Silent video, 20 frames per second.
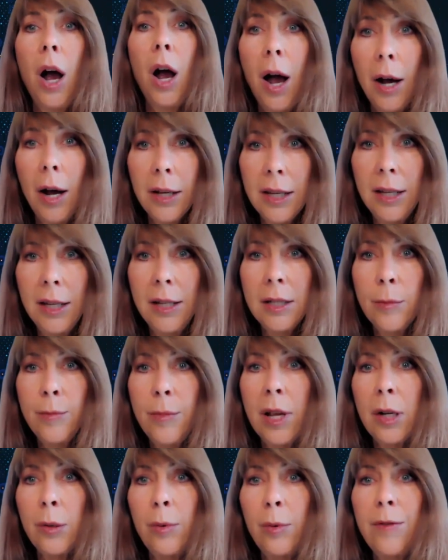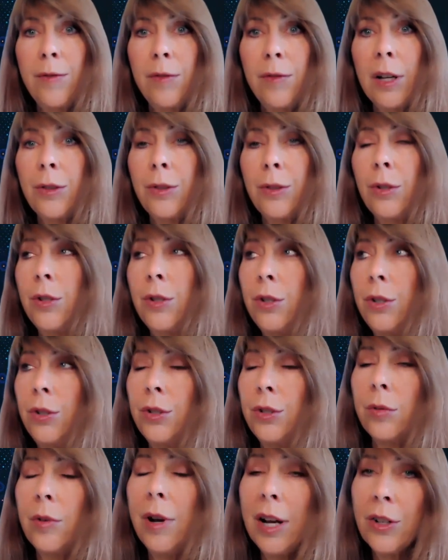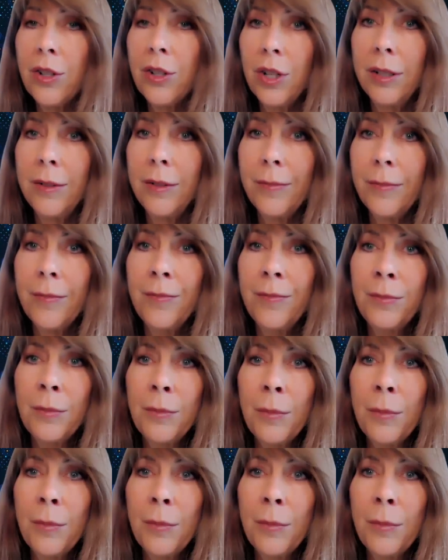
Auggie to better reflect their new direction.